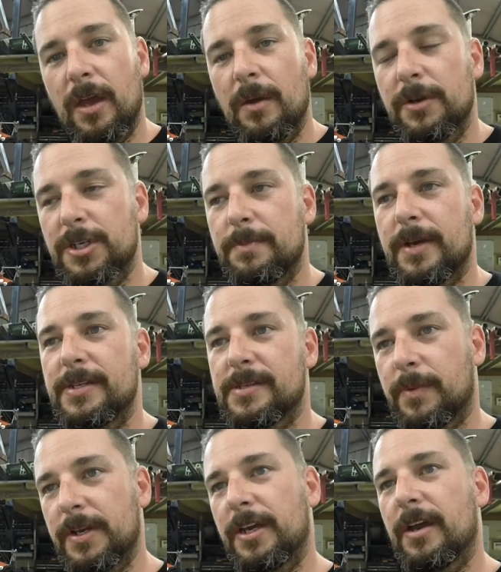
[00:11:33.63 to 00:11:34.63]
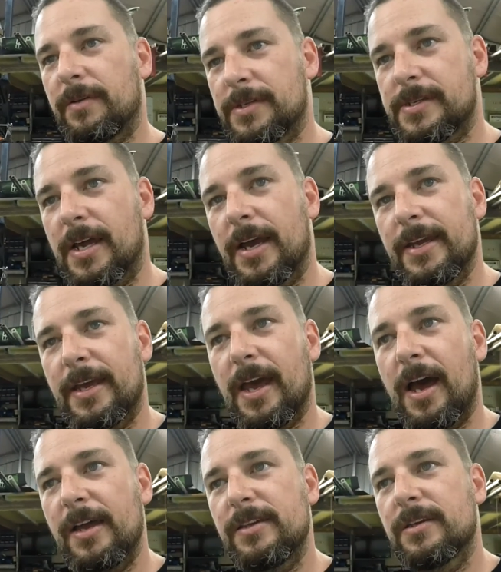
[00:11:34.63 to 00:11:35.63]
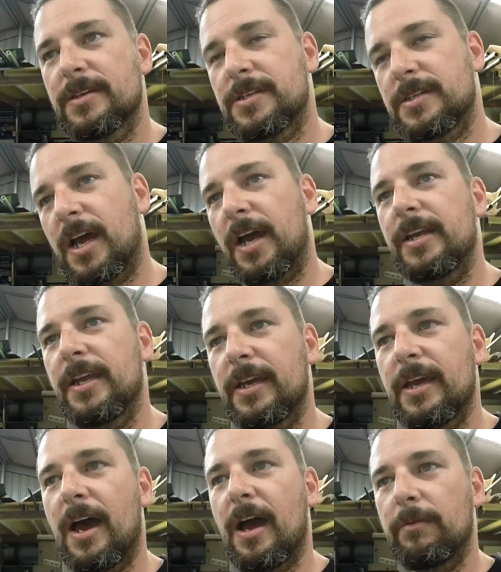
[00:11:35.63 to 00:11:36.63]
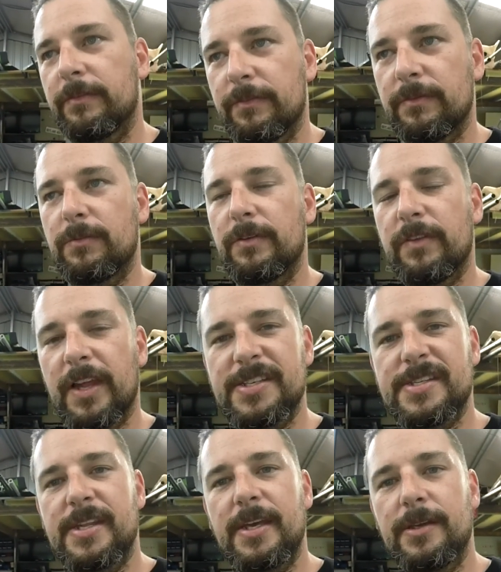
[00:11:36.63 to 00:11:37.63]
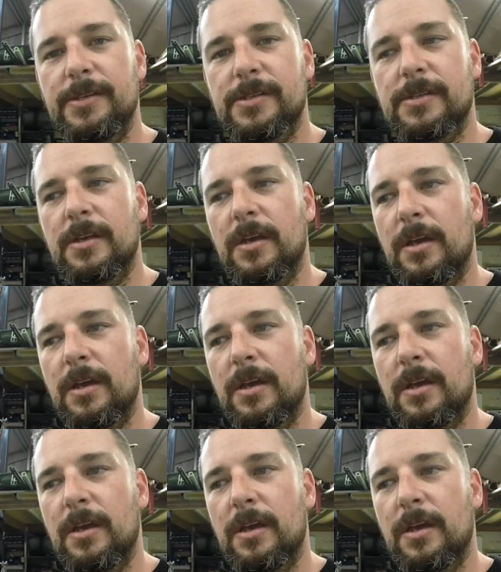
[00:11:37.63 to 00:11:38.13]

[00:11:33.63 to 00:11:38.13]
which means that when you go and start your car, you're starting your car with less things